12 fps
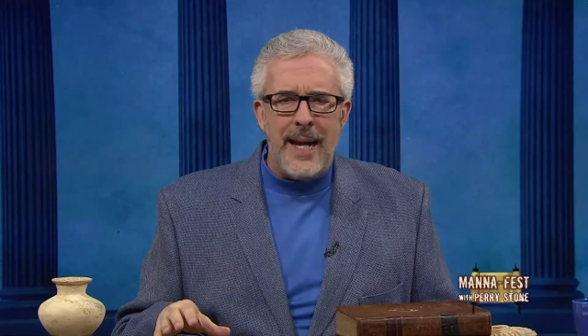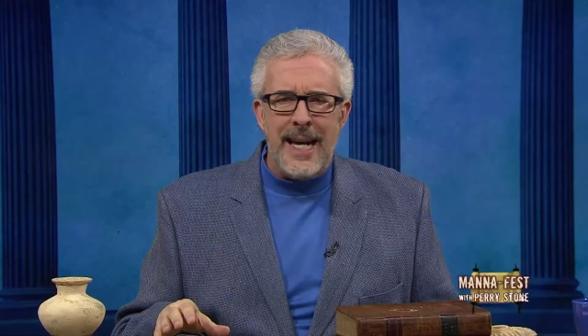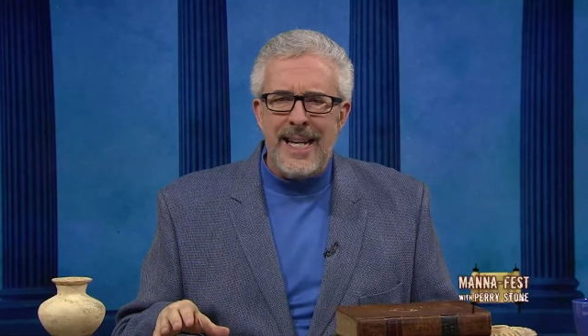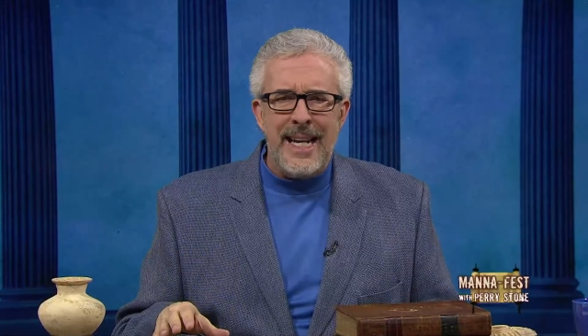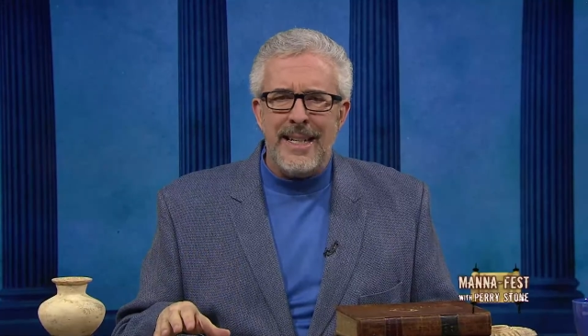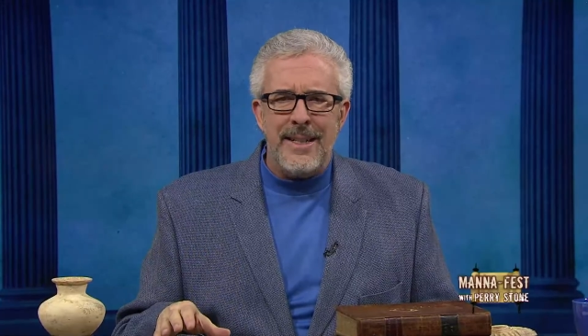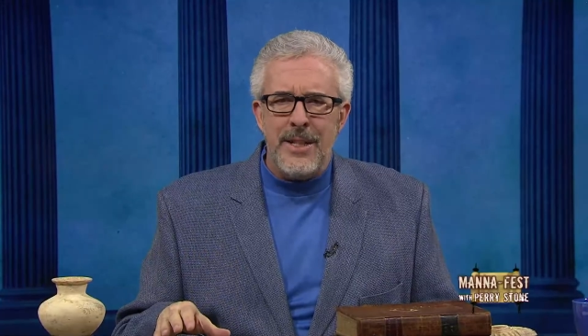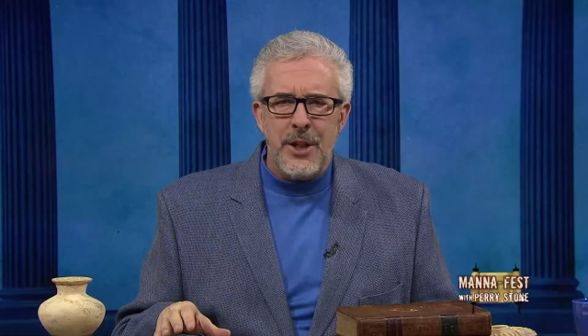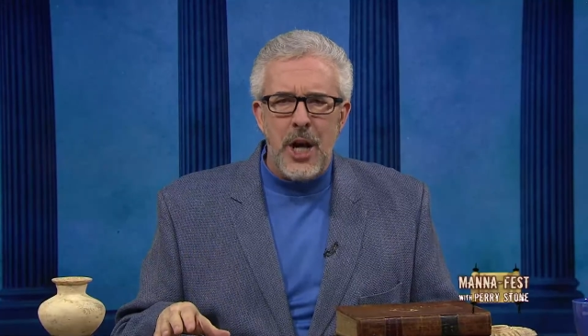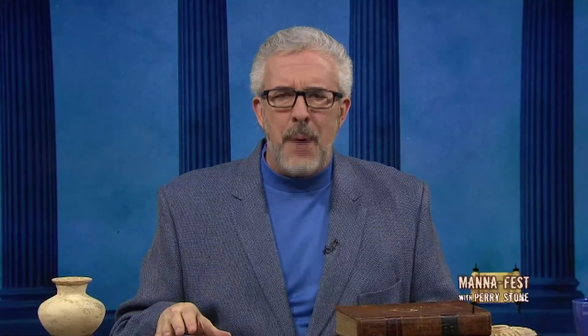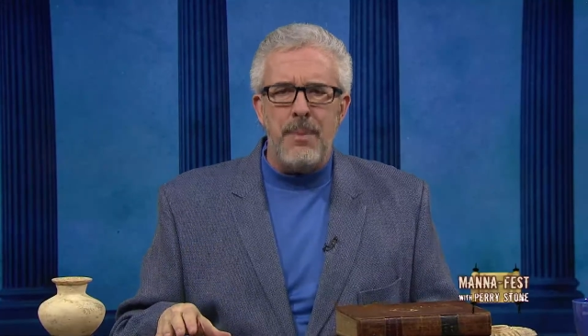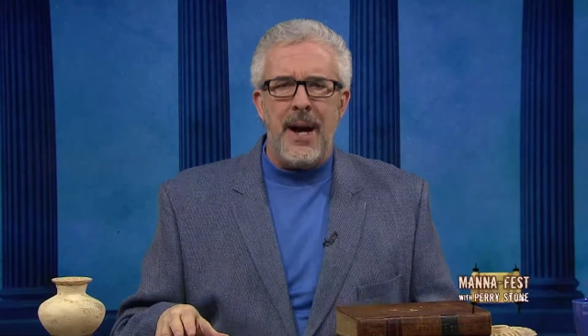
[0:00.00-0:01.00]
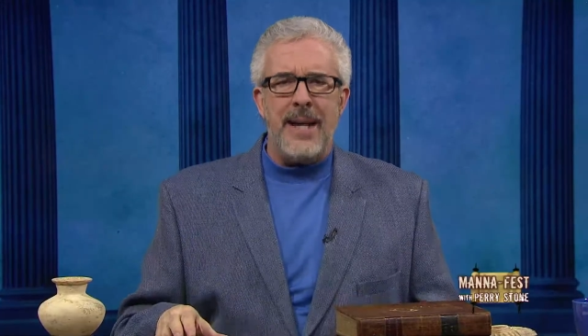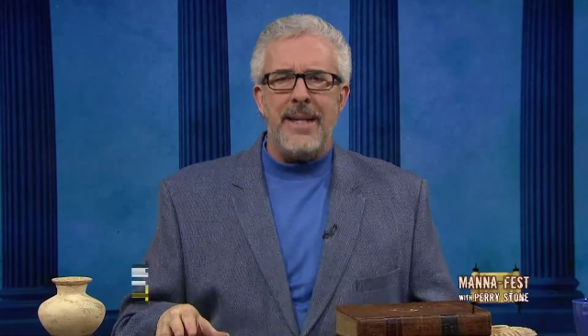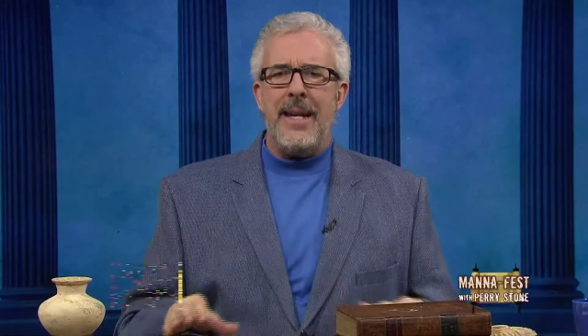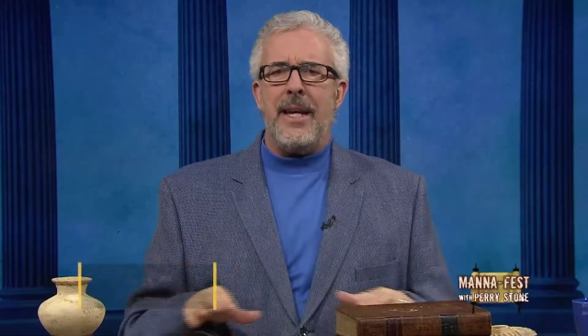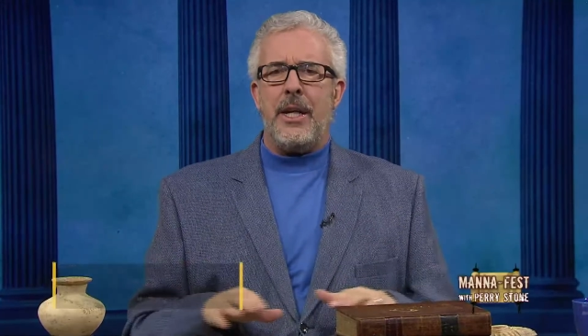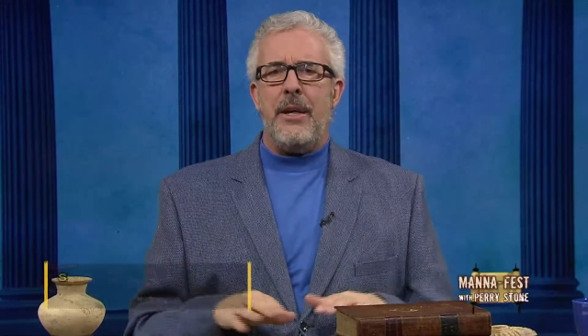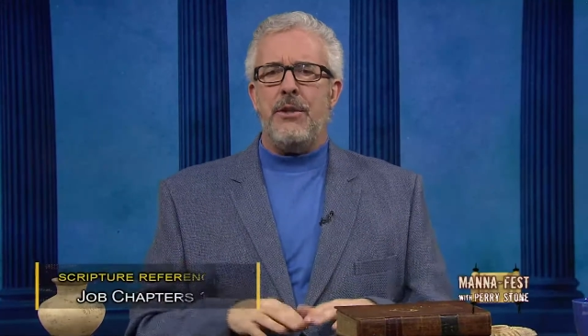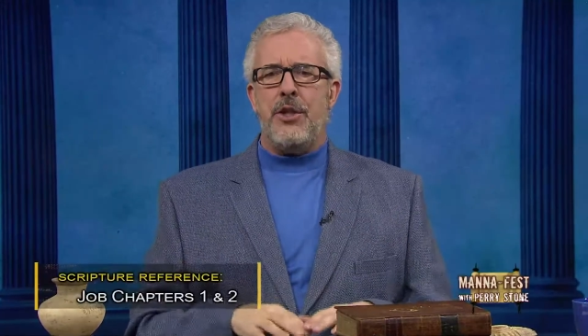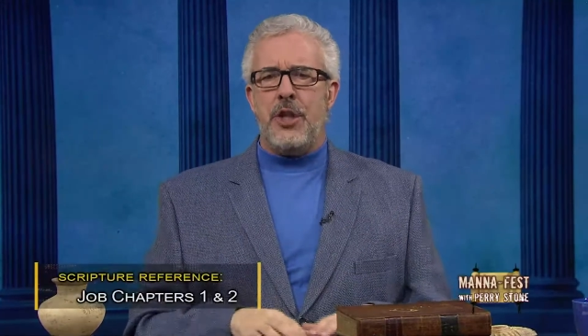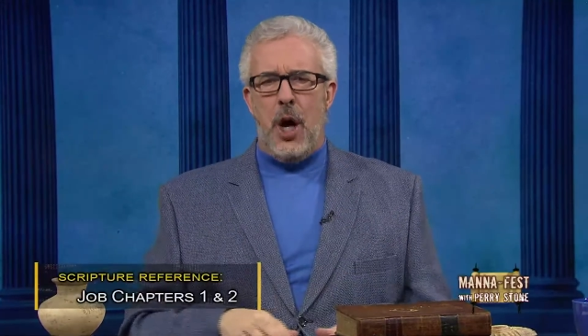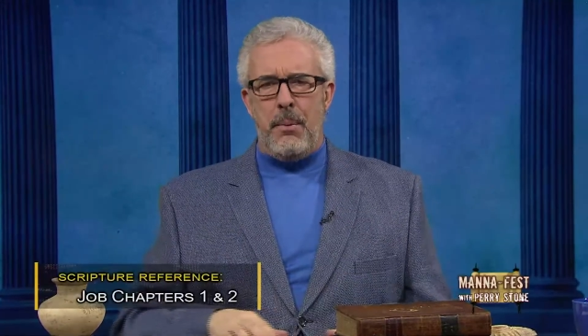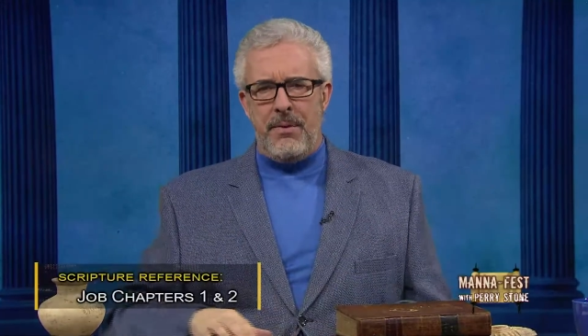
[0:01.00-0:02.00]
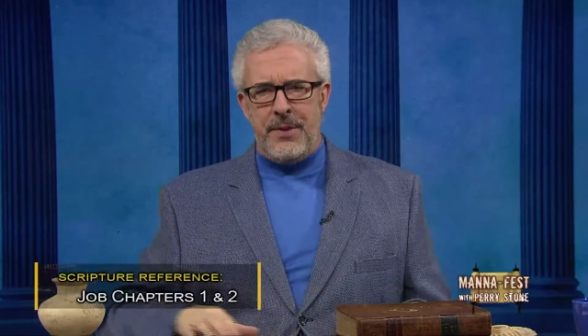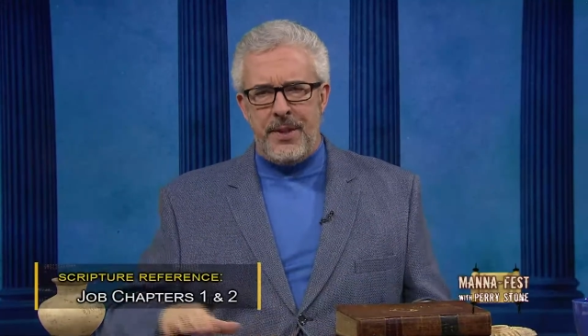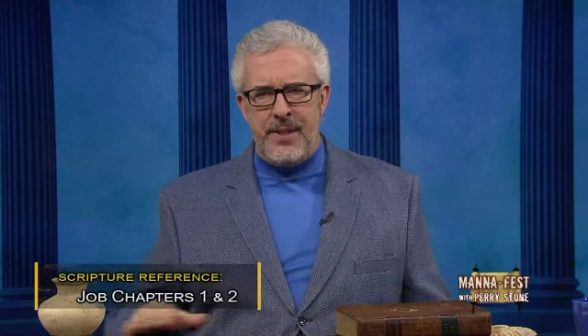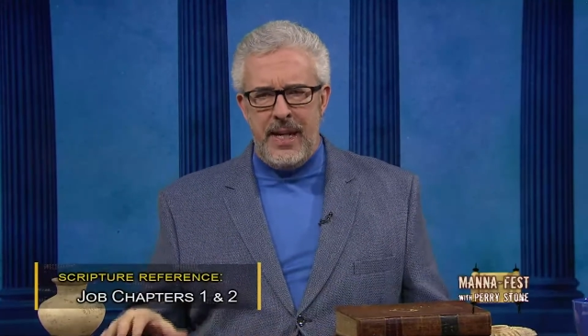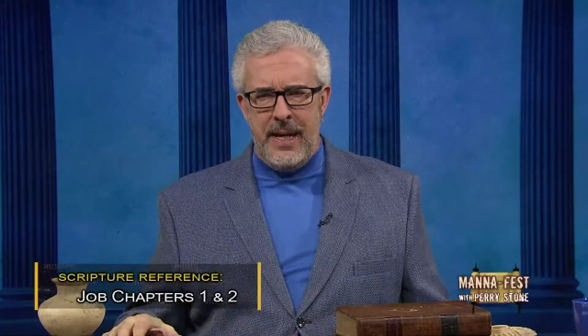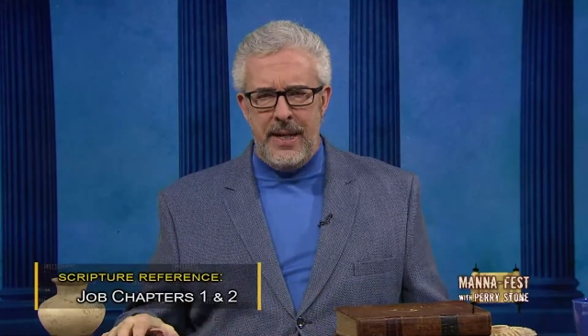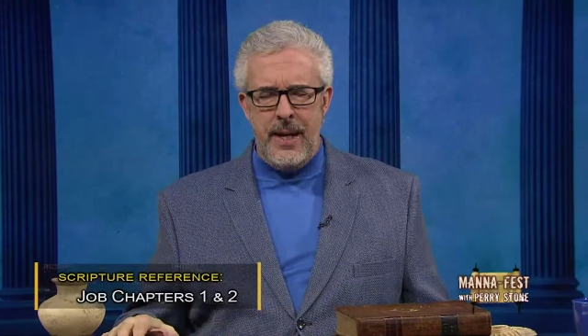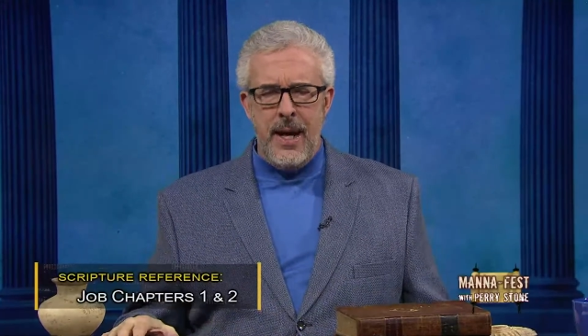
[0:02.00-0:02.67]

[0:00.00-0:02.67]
He did it to Job. Now, he didn't accuse Job of sin,